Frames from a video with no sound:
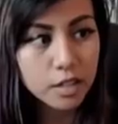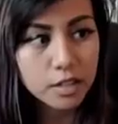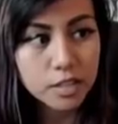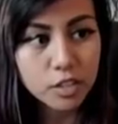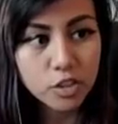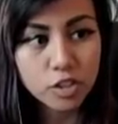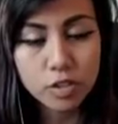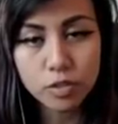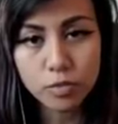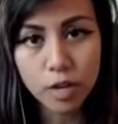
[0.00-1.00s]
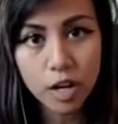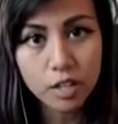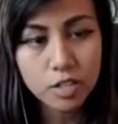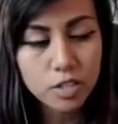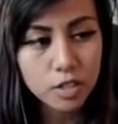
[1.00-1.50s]
in addition to
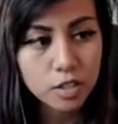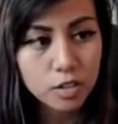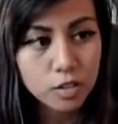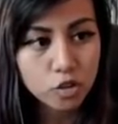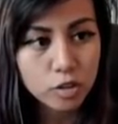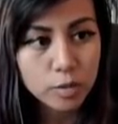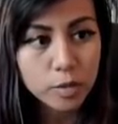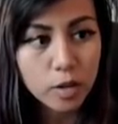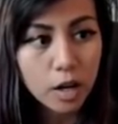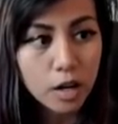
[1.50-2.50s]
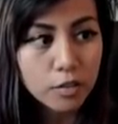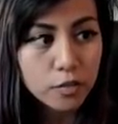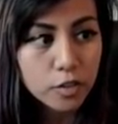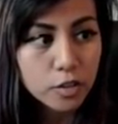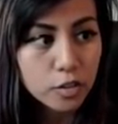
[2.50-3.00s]
raw, so that you contribute
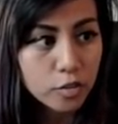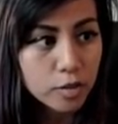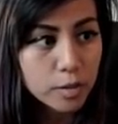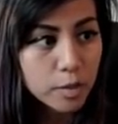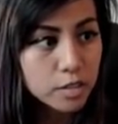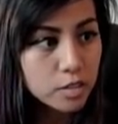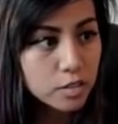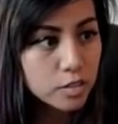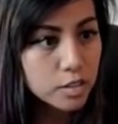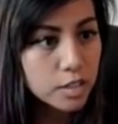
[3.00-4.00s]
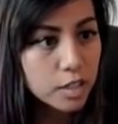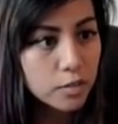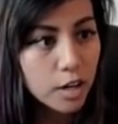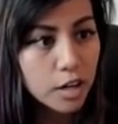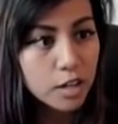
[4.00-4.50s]
off your 3 monsters to
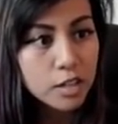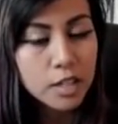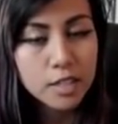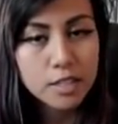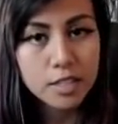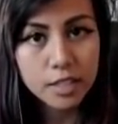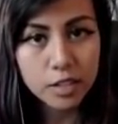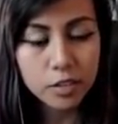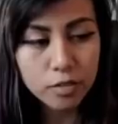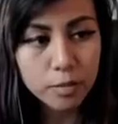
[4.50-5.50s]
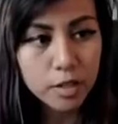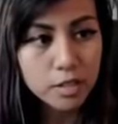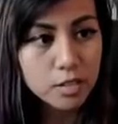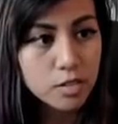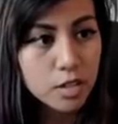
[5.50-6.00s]
get raw. To get 3
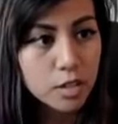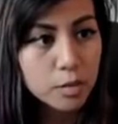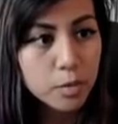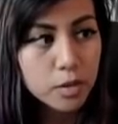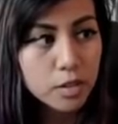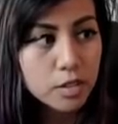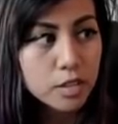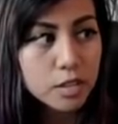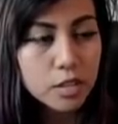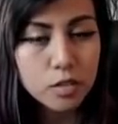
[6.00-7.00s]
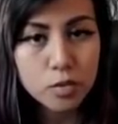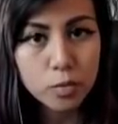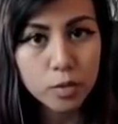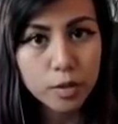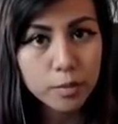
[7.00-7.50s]
monsters on the board, you're gonna
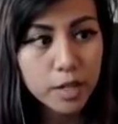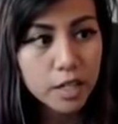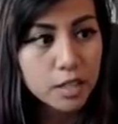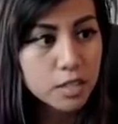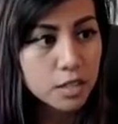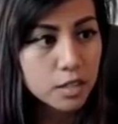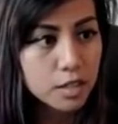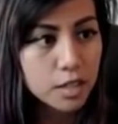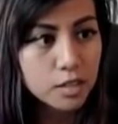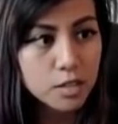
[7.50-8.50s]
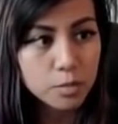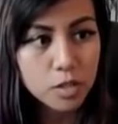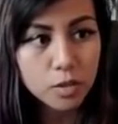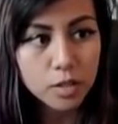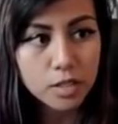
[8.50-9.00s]
use worm bait to get
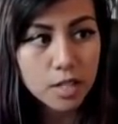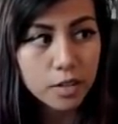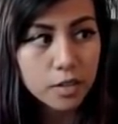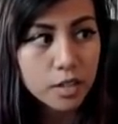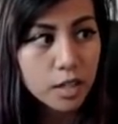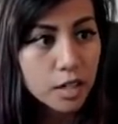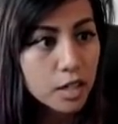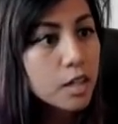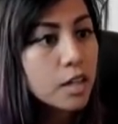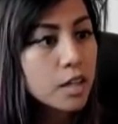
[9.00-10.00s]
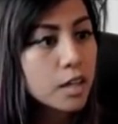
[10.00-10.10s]
some tokens out there.